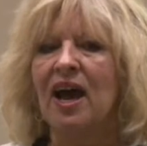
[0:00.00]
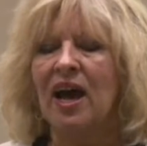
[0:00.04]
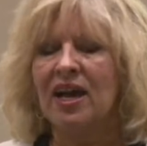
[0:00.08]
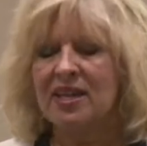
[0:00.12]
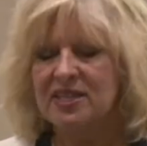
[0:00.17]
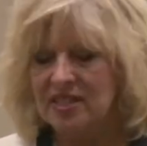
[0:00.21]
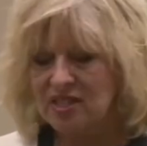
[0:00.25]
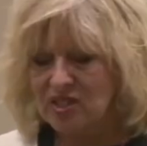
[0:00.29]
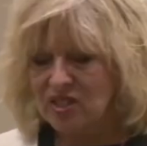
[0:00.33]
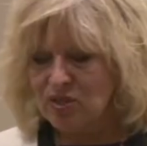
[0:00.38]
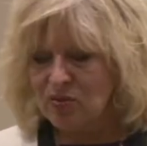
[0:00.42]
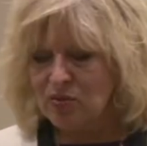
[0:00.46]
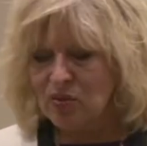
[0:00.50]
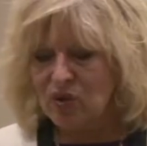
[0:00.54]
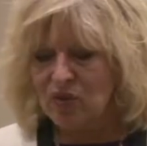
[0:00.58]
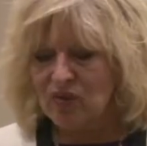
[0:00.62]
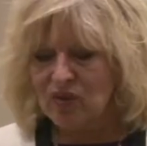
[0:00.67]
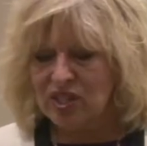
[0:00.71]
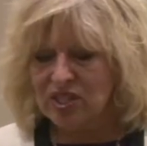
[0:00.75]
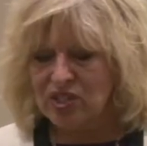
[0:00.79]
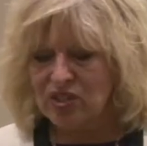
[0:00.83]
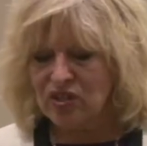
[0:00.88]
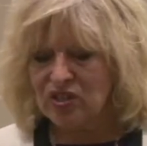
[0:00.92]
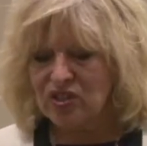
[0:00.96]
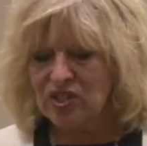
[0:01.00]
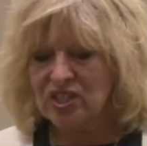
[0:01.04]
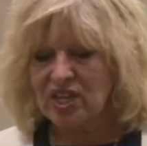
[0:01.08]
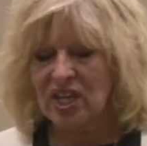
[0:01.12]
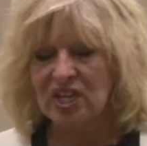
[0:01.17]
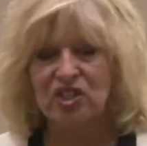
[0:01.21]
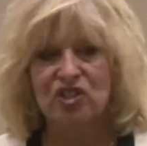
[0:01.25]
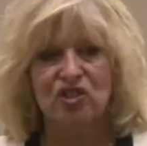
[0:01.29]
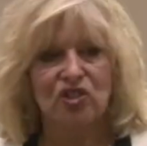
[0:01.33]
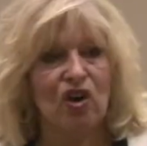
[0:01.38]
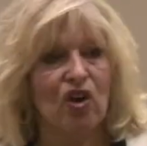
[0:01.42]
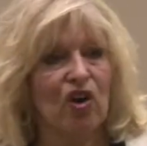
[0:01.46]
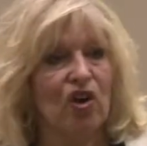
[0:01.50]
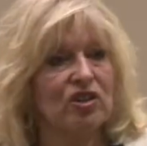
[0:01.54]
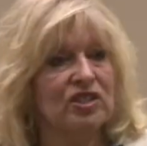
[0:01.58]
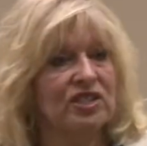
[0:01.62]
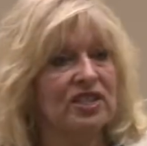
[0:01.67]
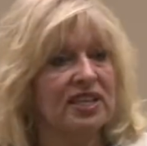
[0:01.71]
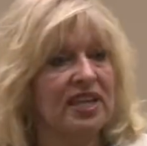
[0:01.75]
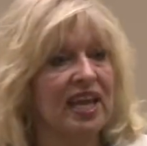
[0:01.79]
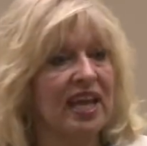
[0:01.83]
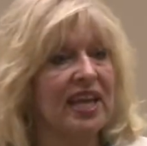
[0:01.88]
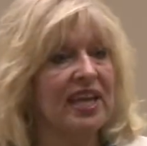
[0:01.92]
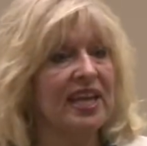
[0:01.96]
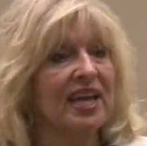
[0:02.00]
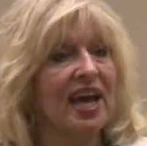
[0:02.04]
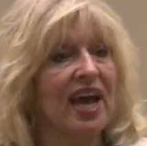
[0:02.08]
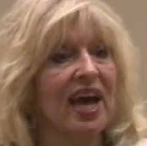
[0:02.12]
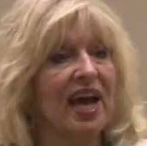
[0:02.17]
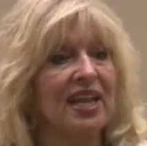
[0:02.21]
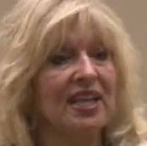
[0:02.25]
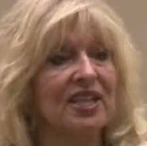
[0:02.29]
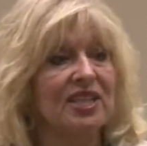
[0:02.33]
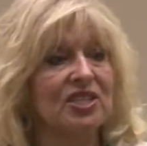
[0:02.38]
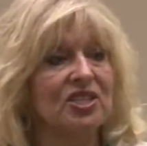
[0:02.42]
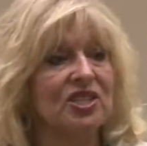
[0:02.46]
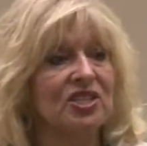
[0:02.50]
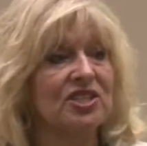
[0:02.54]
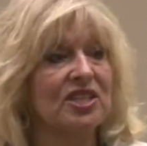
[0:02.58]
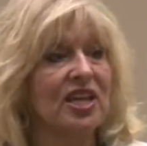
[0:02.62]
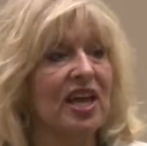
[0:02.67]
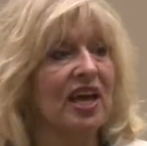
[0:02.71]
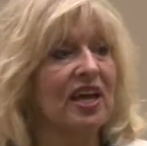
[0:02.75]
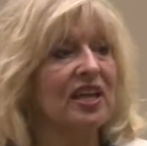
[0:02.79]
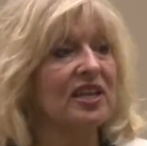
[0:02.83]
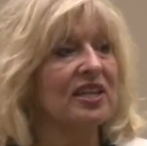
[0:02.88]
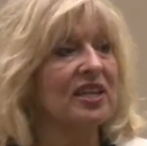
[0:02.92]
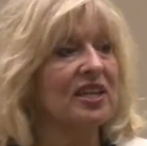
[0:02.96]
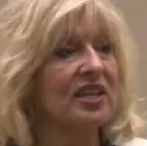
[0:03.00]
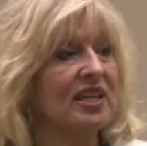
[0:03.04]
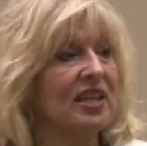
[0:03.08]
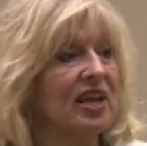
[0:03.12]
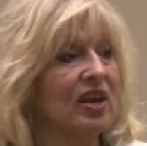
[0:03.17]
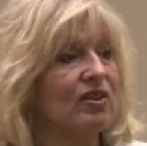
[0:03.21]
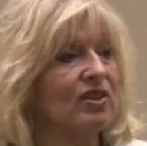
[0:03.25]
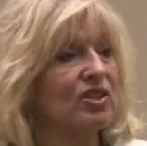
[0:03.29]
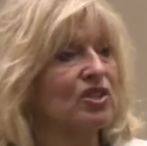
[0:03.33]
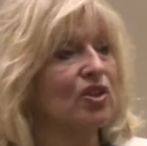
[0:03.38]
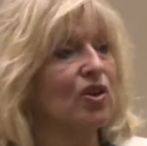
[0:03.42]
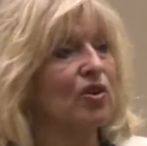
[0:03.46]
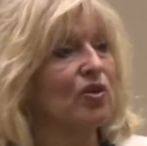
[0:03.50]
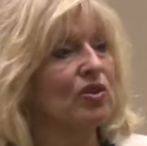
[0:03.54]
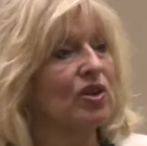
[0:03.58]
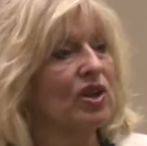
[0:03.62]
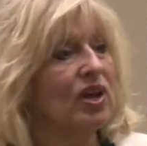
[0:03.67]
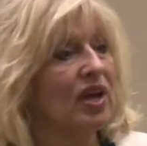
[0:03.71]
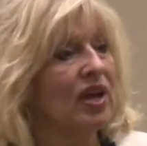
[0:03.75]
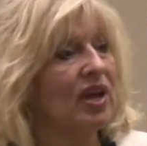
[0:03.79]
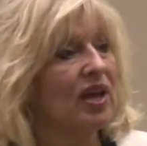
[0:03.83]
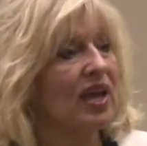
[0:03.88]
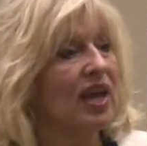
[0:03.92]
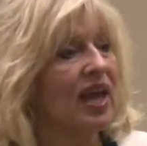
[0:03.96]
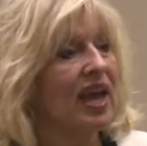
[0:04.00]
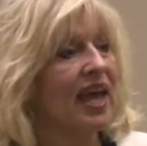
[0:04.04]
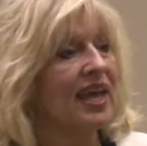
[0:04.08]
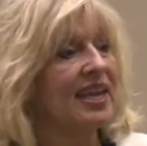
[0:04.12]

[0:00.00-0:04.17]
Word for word: I did some more research and I saw Diné College is out in Arizona